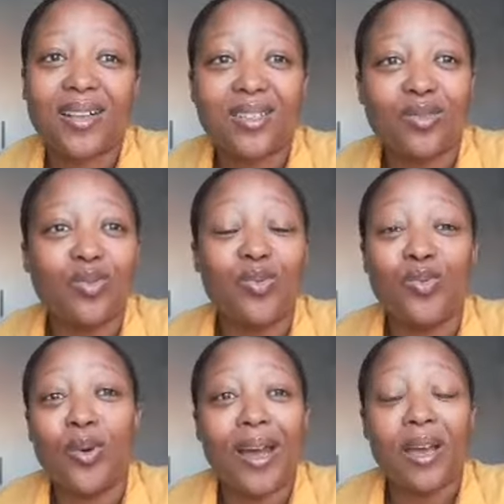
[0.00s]
You
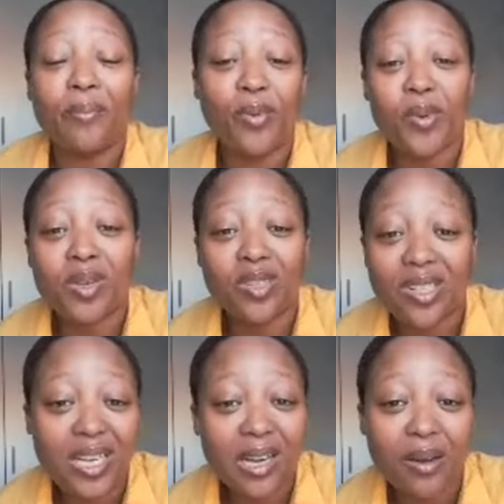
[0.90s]
are happy when you
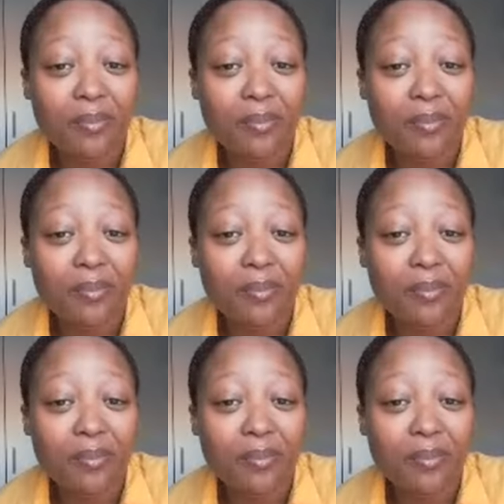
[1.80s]
see her,